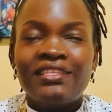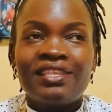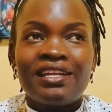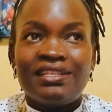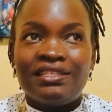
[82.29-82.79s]

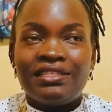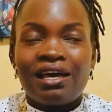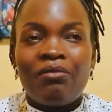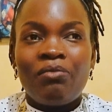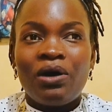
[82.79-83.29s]
That is
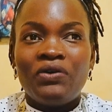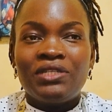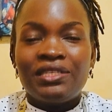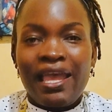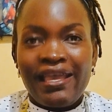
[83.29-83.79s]
about
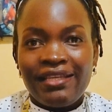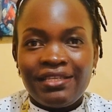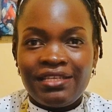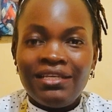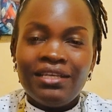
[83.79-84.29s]

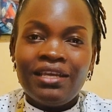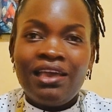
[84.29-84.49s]
$80.